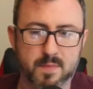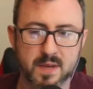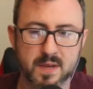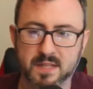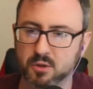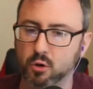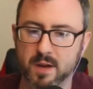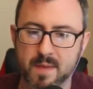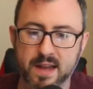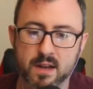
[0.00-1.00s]
It means Cole
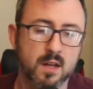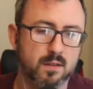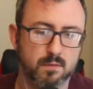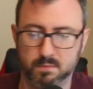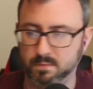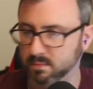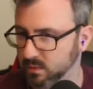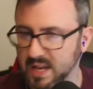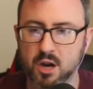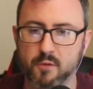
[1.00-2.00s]
Kmet
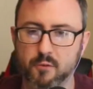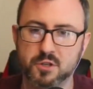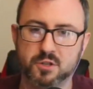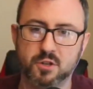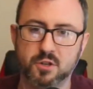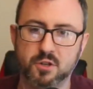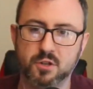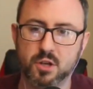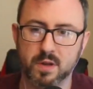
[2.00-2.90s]
less coverage to deal with.